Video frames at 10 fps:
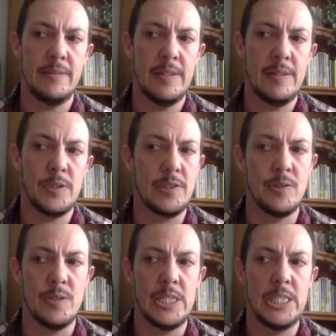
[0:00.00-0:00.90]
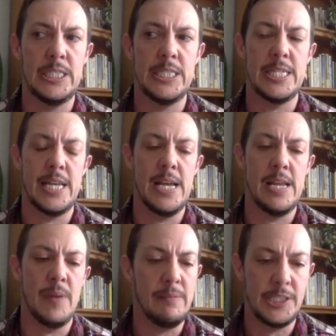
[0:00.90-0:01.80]
bookstores
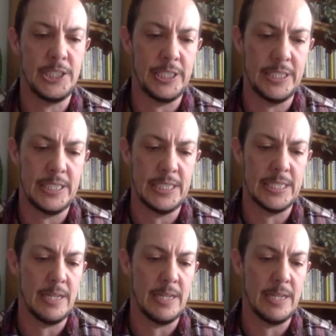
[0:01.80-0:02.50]
and publishers,